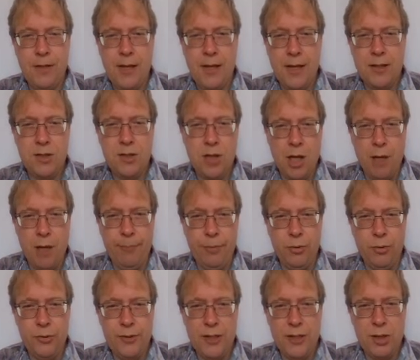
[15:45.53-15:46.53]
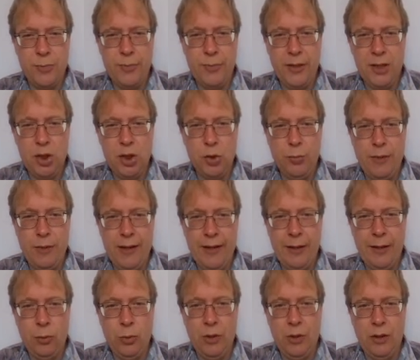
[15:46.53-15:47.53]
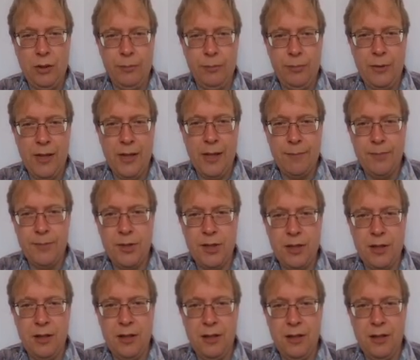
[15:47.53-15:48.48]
Examples that spring to mind, well, perhaps